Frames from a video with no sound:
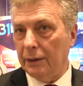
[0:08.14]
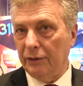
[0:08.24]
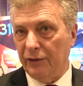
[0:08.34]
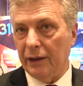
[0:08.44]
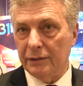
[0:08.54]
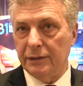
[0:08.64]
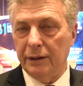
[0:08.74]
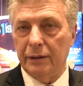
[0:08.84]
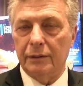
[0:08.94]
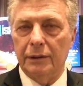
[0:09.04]
event
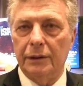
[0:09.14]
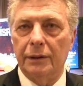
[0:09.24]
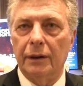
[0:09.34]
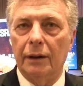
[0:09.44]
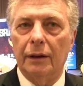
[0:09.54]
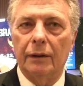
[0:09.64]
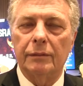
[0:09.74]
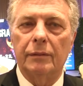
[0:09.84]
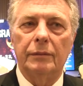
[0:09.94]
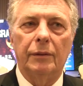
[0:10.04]
here in
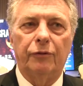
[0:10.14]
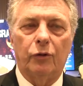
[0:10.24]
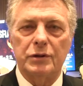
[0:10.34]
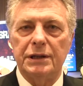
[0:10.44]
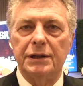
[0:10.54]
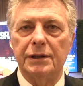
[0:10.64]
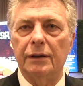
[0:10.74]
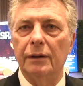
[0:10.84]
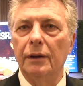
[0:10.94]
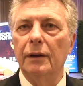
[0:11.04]
the Four
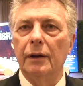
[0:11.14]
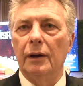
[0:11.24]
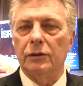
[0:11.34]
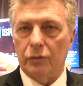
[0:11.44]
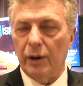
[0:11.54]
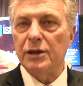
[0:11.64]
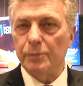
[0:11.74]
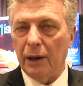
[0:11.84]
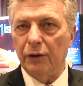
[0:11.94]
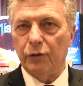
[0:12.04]
Seasons to raise
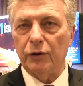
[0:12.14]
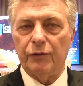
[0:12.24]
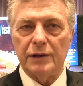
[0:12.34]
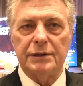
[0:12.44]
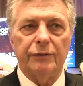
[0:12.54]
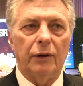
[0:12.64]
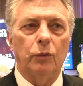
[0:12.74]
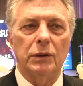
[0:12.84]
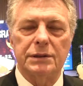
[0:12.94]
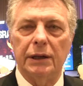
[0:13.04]
money for the festival.
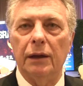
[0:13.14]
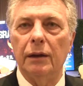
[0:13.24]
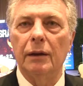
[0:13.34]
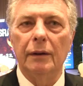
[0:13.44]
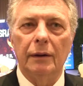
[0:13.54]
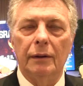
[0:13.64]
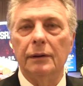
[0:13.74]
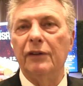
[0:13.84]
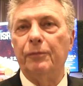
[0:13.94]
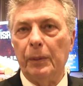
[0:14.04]
We'll see
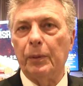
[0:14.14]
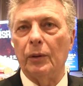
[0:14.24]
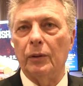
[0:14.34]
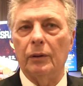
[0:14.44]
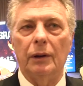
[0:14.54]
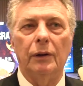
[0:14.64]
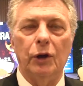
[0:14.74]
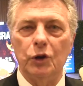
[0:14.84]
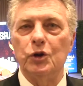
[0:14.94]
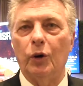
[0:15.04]
if people
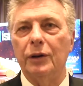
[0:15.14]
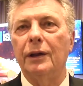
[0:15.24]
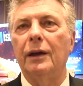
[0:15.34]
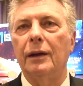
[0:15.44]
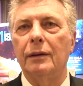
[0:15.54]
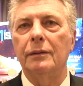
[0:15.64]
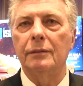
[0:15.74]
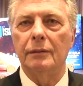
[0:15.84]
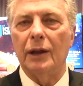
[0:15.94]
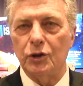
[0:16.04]
enjoy the
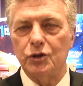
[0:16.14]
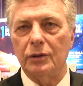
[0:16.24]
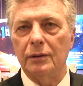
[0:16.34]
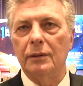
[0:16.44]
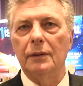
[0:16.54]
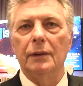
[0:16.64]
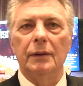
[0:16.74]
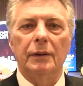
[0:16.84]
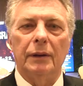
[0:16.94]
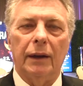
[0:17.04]
luncheon,
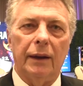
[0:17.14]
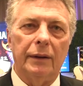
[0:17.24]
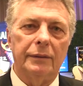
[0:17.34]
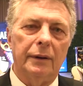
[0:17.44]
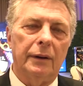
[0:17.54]
and